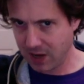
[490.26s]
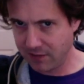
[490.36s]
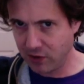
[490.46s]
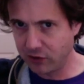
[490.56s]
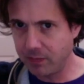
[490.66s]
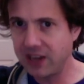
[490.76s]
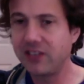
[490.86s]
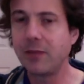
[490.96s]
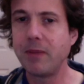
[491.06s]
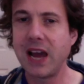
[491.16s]
of those
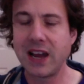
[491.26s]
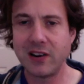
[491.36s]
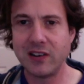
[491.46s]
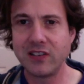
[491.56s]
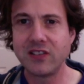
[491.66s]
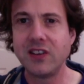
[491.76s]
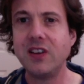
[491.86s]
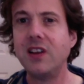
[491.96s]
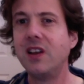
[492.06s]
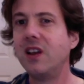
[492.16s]
basic patterns,
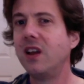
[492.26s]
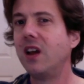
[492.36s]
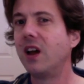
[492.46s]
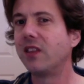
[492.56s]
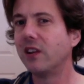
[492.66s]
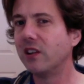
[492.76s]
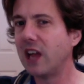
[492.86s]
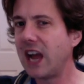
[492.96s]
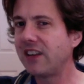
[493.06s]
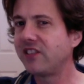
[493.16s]
the
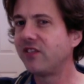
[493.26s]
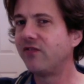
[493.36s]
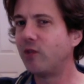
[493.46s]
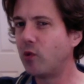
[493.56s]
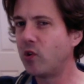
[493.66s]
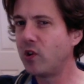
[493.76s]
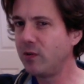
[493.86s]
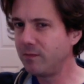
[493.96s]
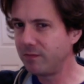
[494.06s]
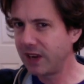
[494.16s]
last
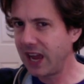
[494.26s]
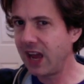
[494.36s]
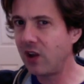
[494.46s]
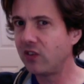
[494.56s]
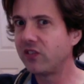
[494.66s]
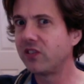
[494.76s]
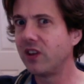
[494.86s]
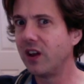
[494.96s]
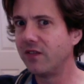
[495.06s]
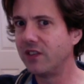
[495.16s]
4
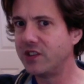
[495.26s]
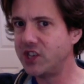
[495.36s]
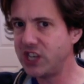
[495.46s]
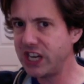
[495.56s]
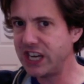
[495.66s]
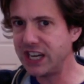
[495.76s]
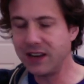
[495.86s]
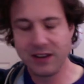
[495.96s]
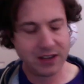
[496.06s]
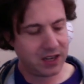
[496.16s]
counts of the G,
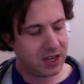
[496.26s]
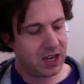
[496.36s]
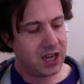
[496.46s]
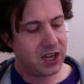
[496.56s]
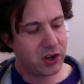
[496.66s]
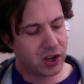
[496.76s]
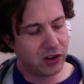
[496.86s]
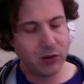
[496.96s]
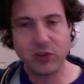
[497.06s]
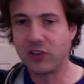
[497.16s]
you can
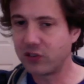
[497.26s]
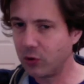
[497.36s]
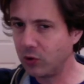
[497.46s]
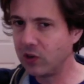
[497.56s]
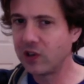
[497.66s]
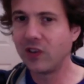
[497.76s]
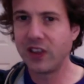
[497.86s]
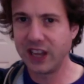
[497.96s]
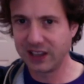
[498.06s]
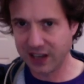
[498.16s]
do this cool little
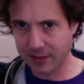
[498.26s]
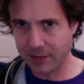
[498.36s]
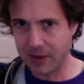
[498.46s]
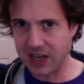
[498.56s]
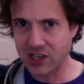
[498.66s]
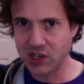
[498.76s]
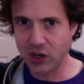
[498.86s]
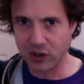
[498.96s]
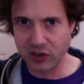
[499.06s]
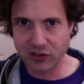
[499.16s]
thing that I'm about to
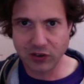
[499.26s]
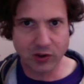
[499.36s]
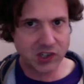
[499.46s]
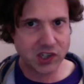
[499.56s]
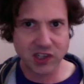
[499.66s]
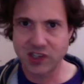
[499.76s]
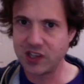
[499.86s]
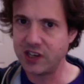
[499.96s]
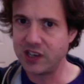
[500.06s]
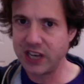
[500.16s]
show you. So it's just
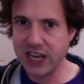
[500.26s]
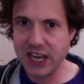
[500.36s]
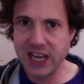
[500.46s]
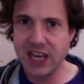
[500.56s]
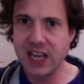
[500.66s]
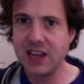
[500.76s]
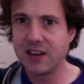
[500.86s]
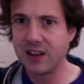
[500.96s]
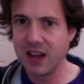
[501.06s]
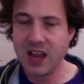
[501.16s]
the D,
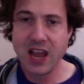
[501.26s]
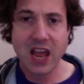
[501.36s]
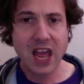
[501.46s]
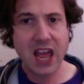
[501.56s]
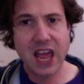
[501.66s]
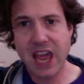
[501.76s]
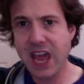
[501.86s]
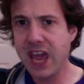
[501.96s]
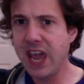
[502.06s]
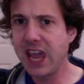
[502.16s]

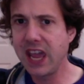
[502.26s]
A,